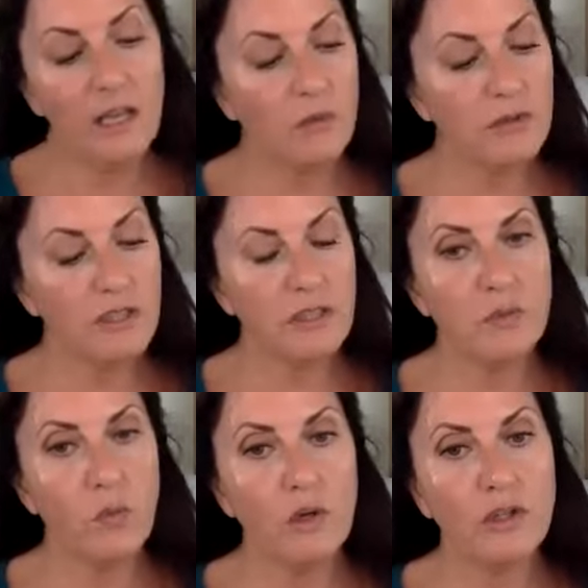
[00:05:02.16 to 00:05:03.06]
will
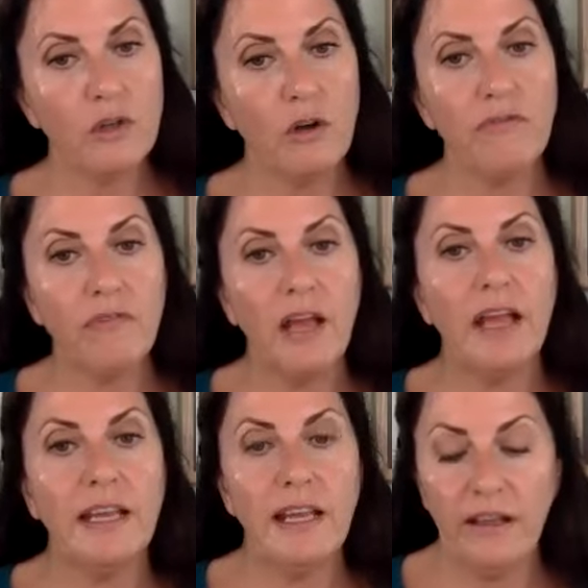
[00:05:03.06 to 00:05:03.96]
just wash off
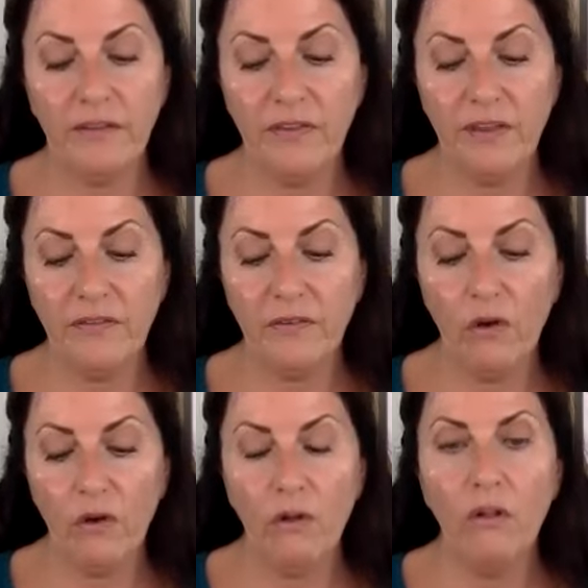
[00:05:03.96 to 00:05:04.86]
any excess
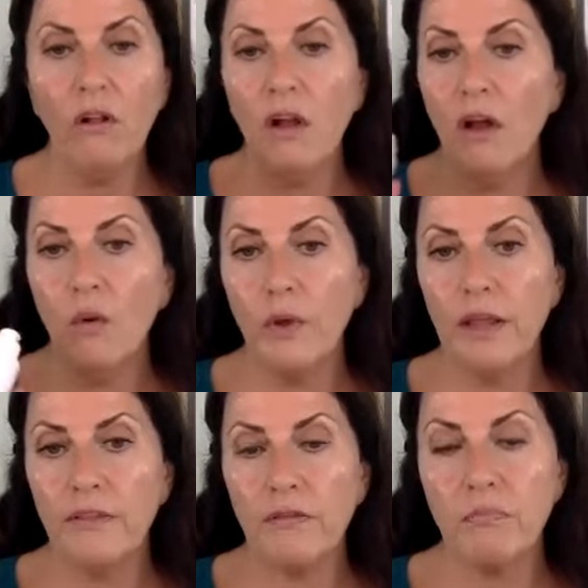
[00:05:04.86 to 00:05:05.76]
oil
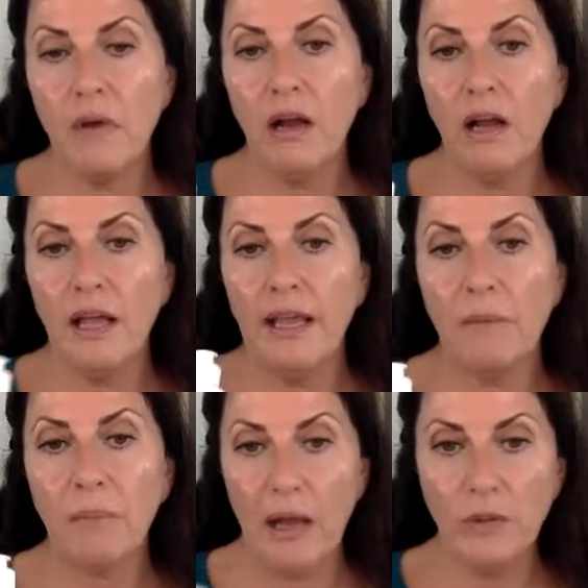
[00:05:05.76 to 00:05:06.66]
with my
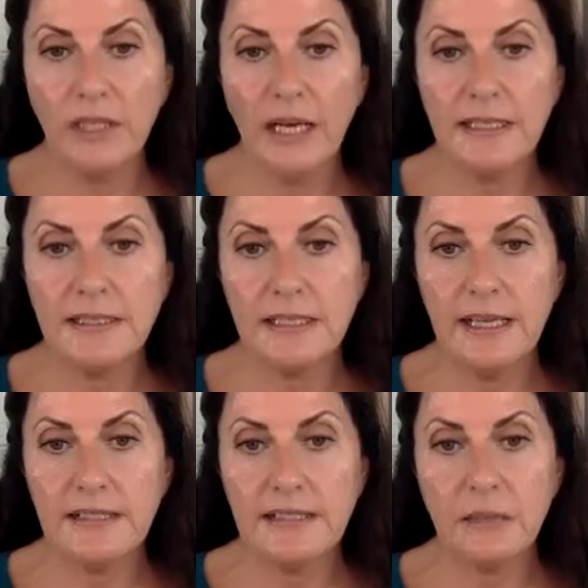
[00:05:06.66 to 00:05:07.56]
powder cleanser,
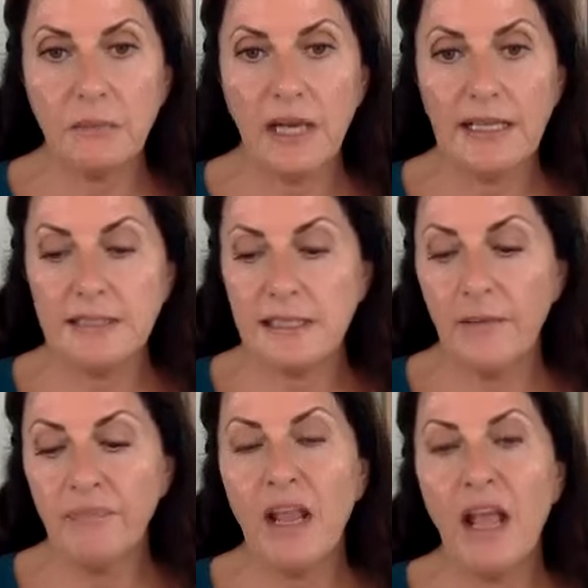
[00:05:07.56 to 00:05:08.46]
enzyme
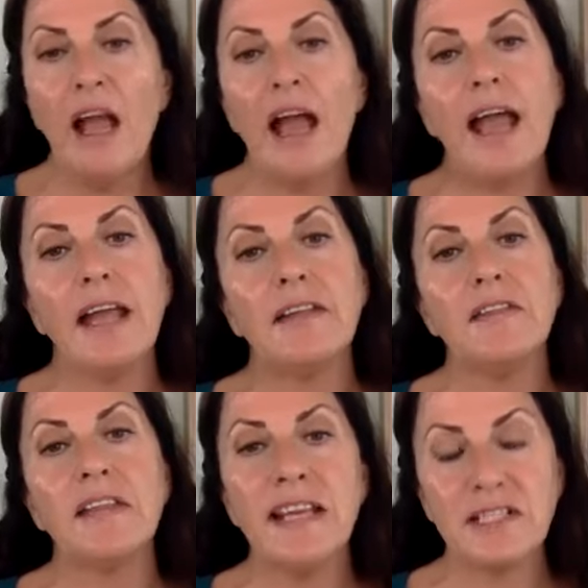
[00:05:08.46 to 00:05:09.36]
cleanser. And
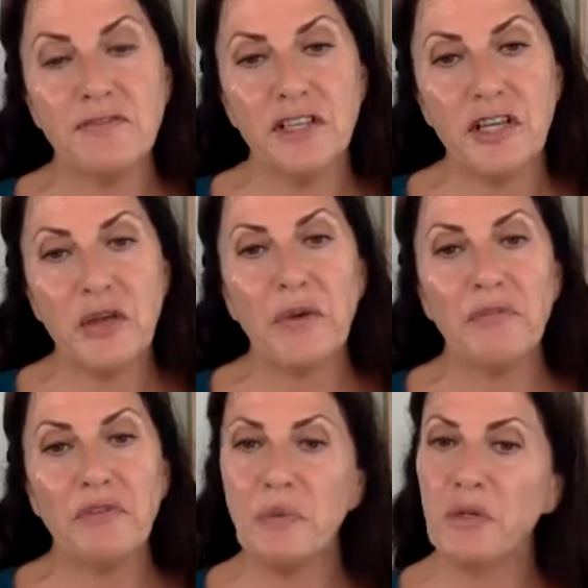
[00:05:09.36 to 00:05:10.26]
the next video,
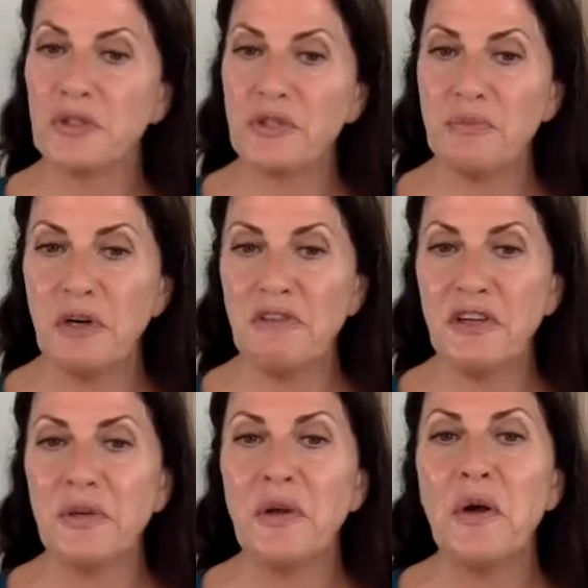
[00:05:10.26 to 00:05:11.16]
if you watch
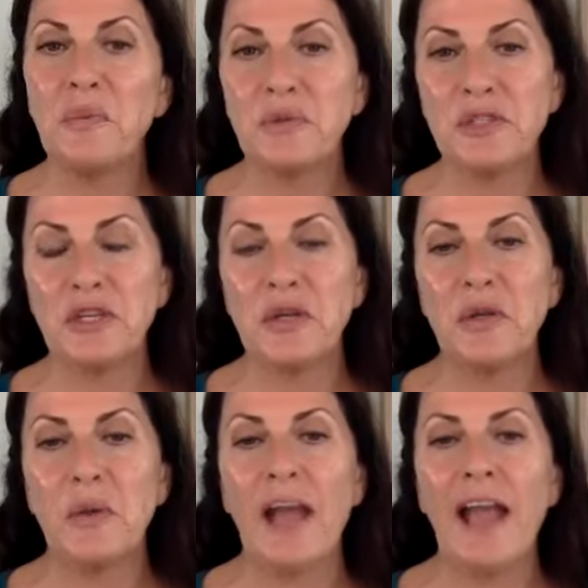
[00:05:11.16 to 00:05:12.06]
tomorrow, will show
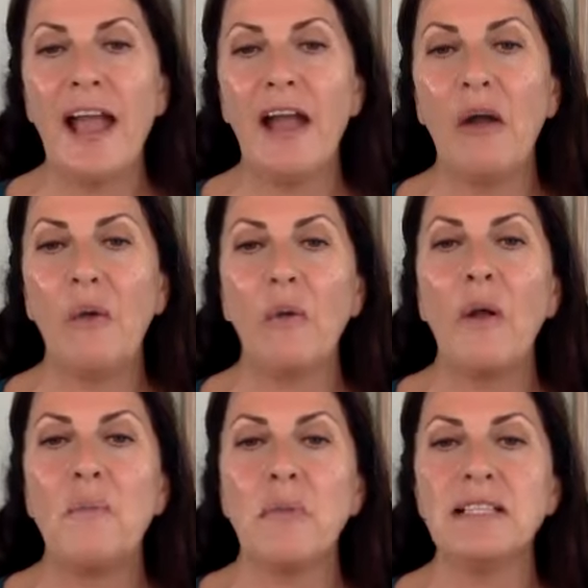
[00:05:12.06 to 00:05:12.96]
you how
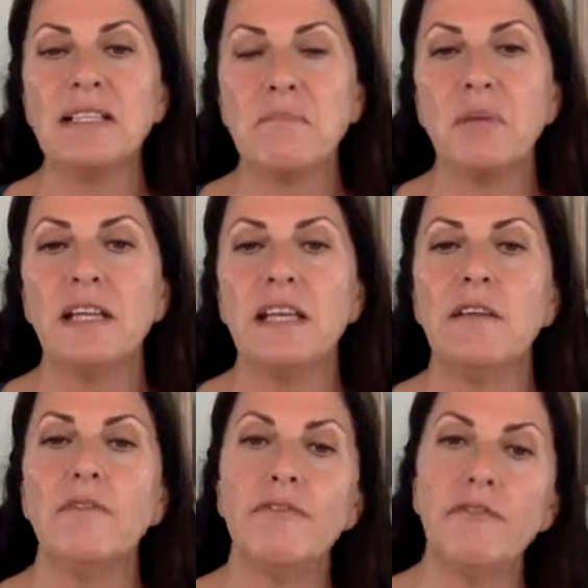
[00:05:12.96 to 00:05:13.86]
My Skin Buddy
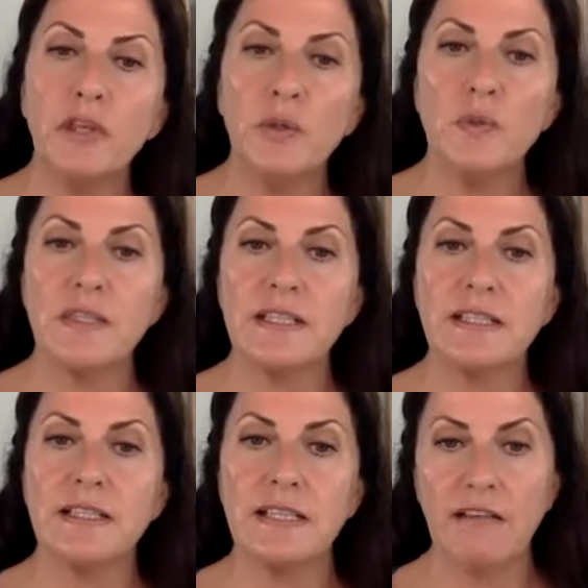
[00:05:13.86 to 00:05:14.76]

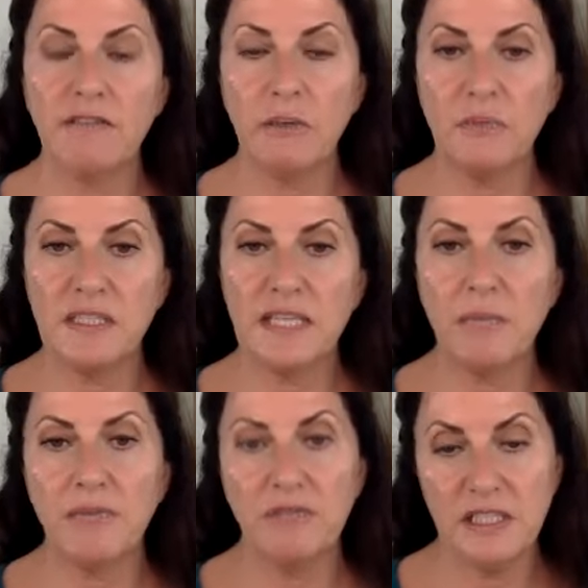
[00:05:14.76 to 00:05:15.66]
infuses serums
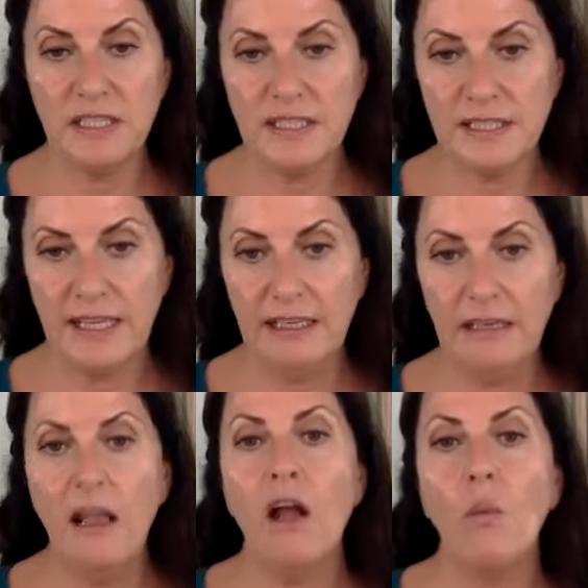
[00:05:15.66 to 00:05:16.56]
deeper into the
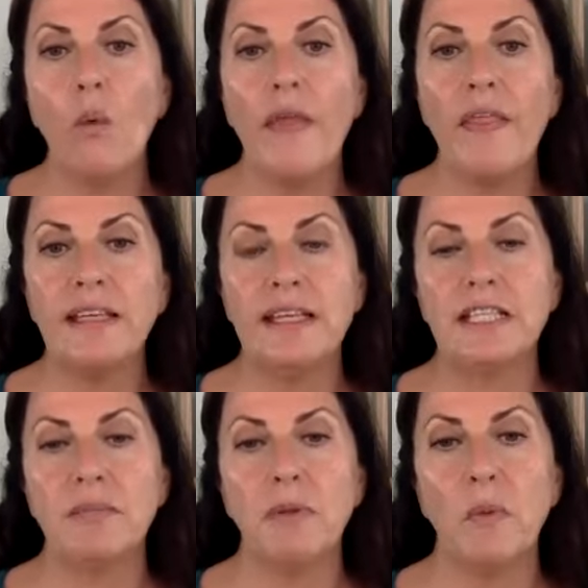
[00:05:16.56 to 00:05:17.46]
skin where they need
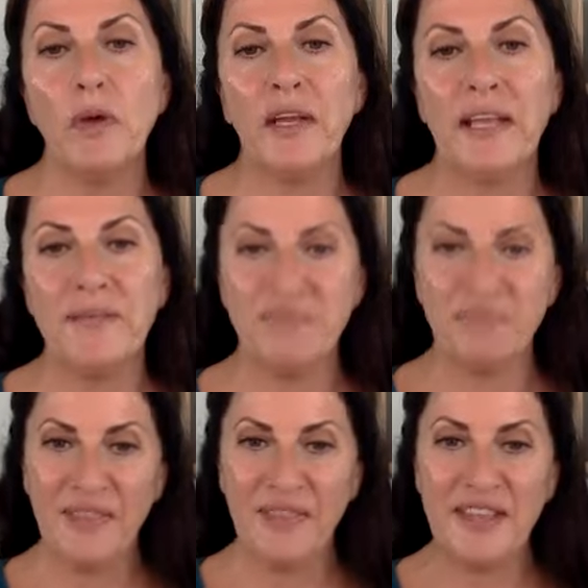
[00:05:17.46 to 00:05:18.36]
to be working.
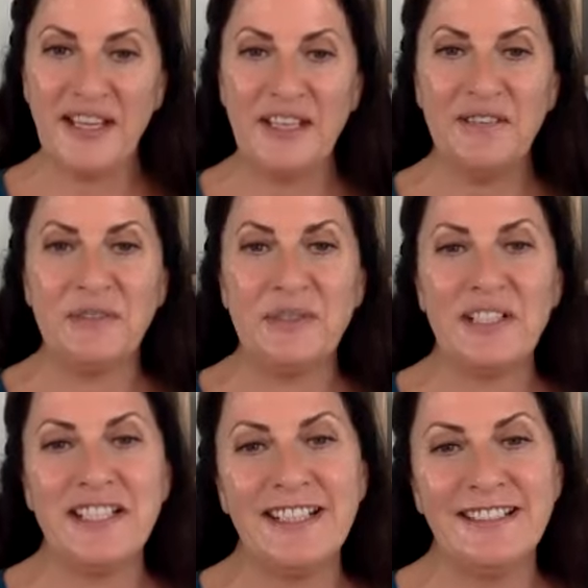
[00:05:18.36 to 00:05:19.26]
Thank you for
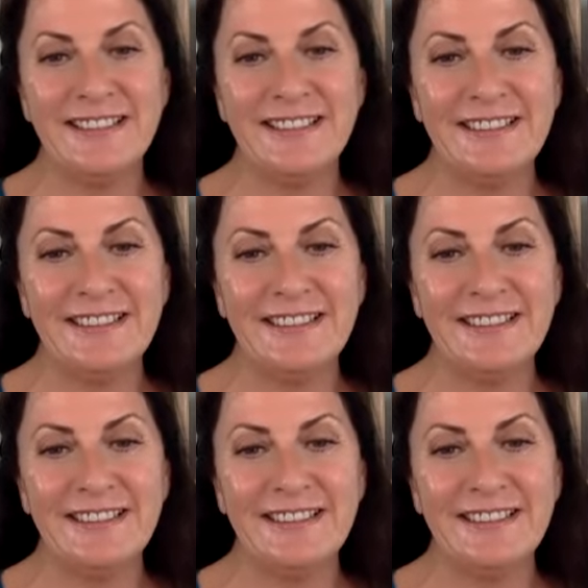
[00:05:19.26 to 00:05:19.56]
watching.